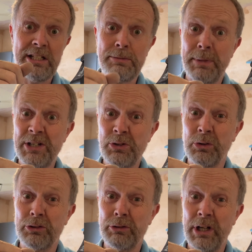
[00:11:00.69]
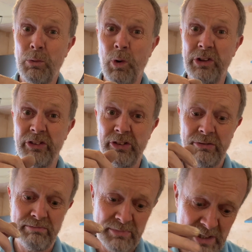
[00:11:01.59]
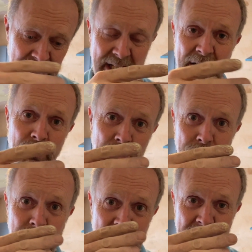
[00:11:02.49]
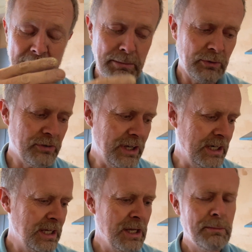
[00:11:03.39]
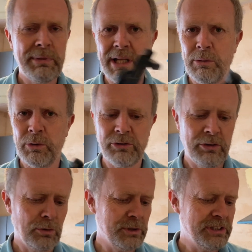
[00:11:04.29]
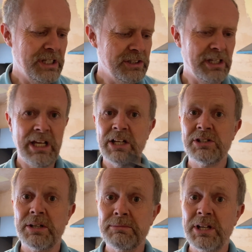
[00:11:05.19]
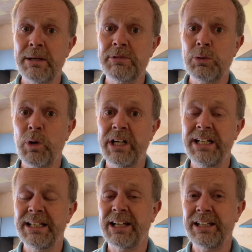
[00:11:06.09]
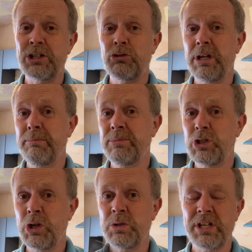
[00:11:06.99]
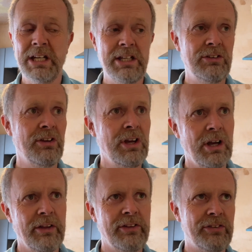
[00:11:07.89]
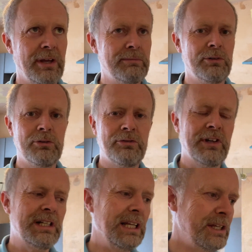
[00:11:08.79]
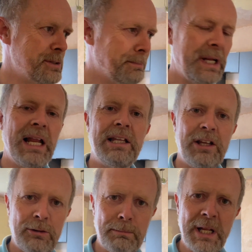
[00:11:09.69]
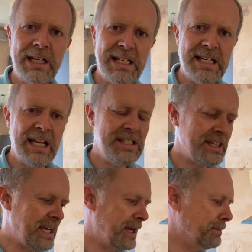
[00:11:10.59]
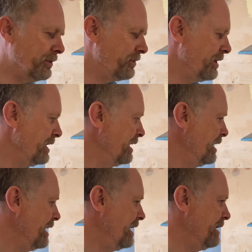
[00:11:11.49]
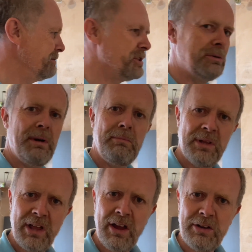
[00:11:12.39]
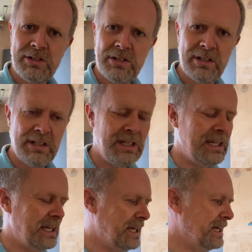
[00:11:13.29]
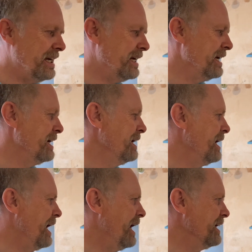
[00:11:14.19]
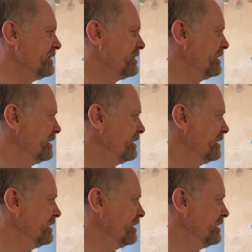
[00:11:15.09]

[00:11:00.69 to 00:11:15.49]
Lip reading: to press all three at once to get all three cables in. But that wasn't always easy. Sometimes it went in like a dream, 2 seconds. Other times it was fiddly. It's a bit like those bloody data cables. Do you remember those? Yeah. And